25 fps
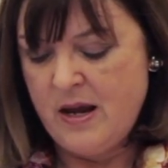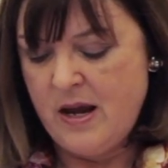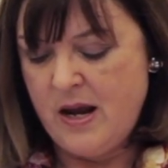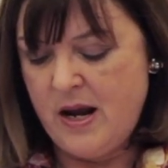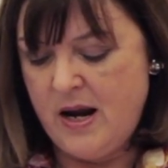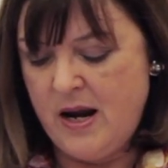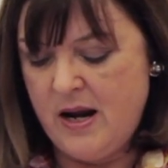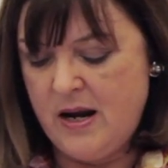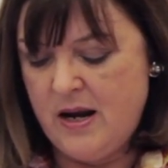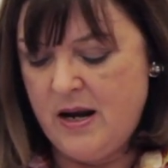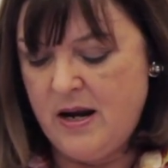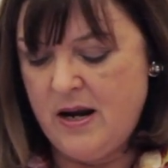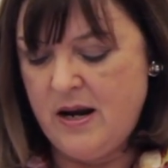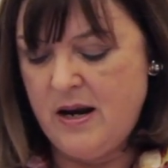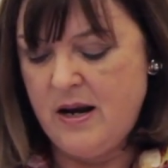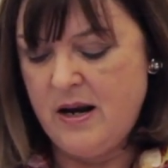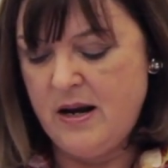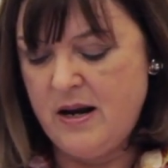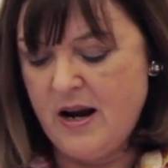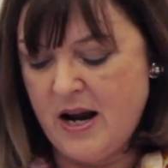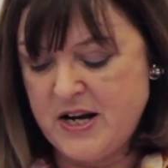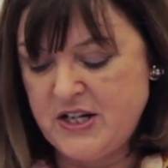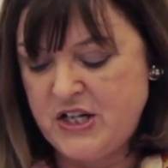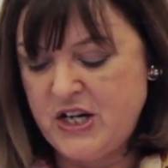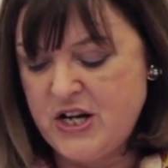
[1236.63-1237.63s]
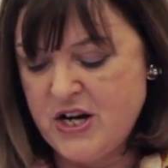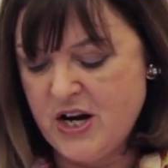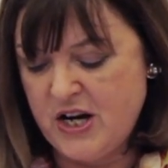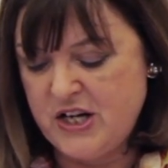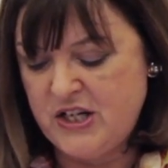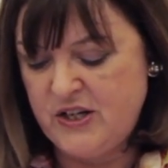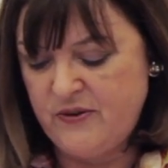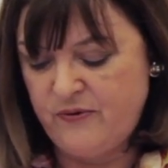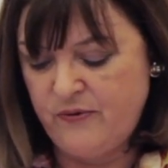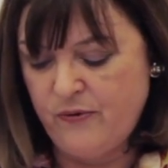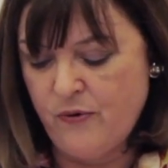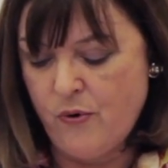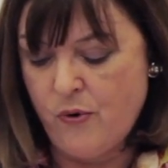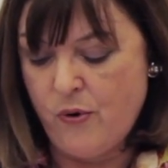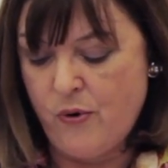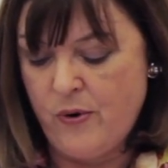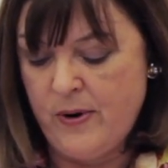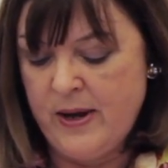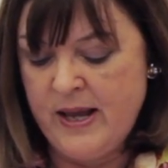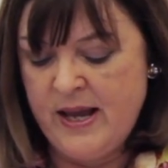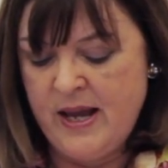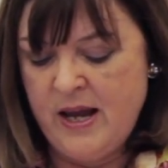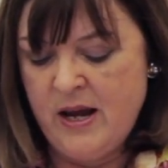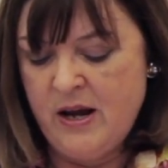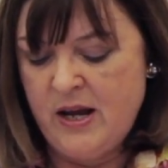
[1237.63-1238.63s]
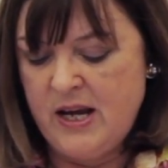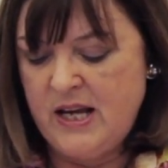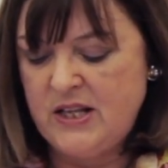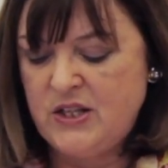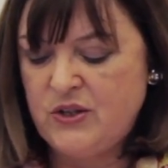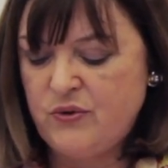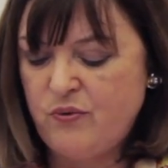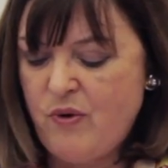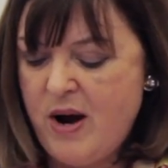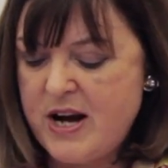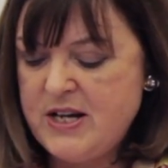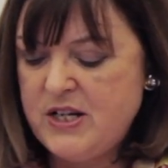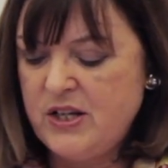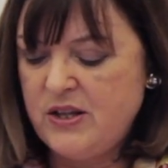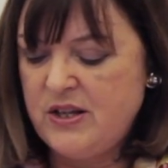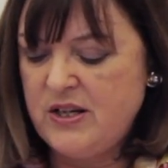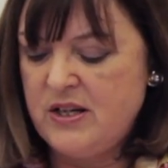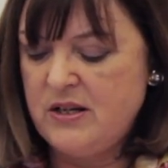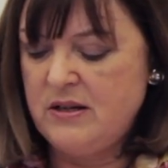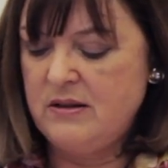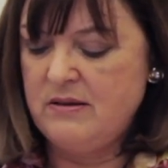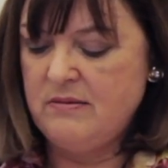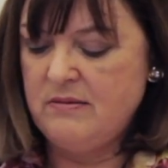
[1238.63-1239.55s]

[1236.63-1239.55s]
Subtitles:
in 1994. It's right at the